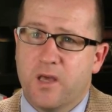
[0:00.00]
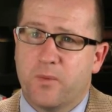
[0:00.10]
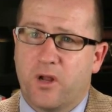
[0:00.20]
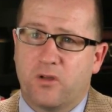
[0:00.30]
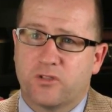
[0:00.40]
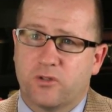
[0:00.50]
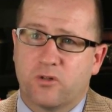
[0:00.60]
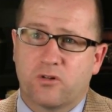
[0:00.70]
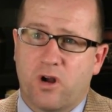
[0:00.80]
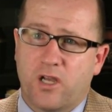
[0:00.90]
but also
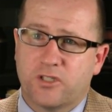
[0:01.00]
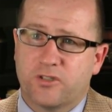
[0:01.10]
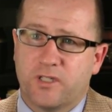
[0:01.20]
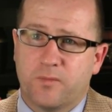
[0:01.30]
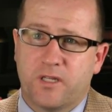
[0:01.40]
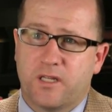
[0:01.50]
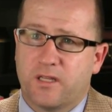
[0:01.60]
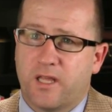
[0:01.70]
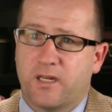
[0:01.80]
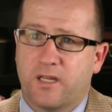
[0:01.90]
across treatment
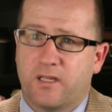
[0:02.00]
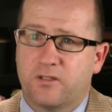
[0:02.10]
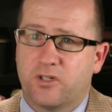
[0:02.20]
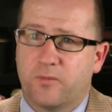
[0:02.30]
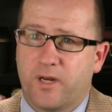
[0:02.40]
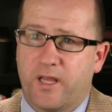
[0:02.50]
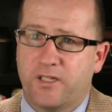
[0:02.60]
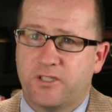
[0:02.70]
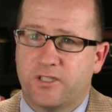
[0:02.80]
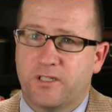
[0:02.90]
and then at
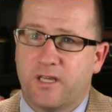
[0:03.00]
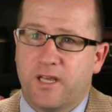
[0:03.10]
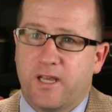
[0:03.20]
termination.